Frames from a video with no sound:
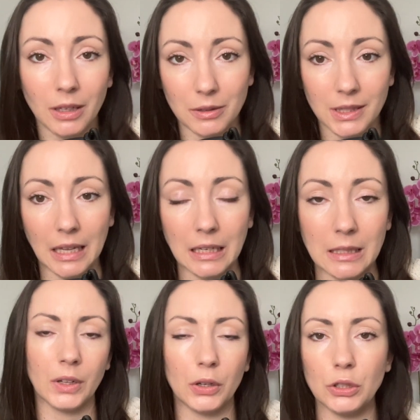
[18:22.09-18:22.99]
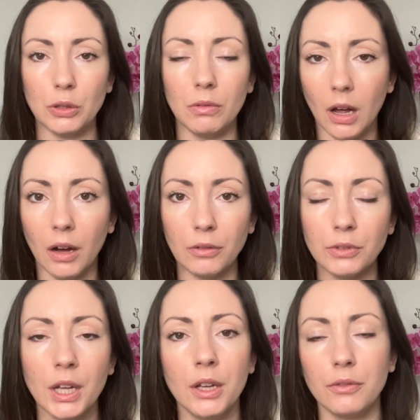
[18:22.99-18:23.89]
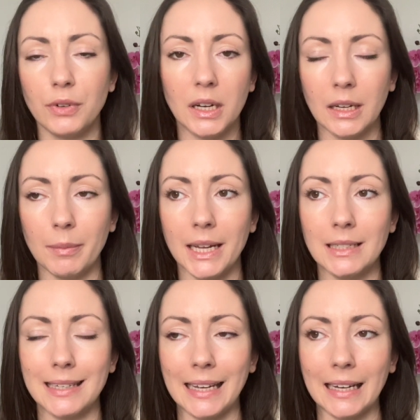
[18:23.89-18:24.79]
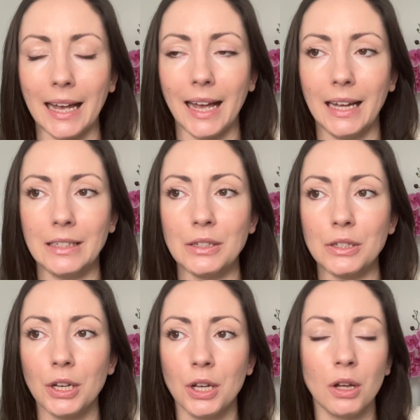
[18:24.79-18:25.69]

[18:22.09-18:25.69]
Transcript: those things because you love feeling amazing and